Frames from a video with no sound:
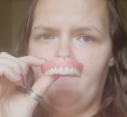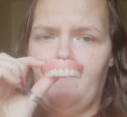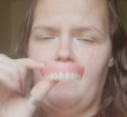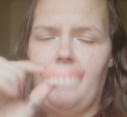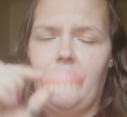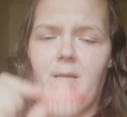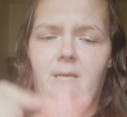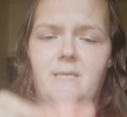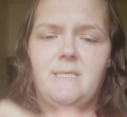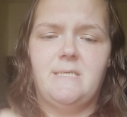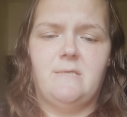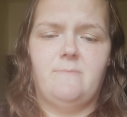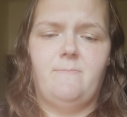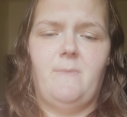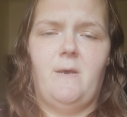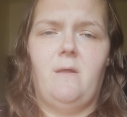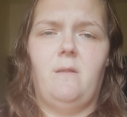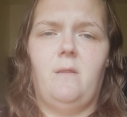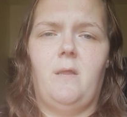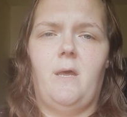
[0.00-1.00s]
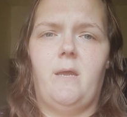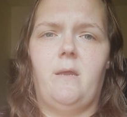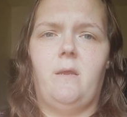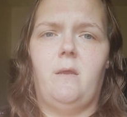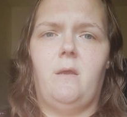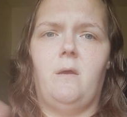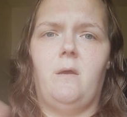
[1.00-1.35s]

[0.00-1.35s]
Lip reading: And they smell like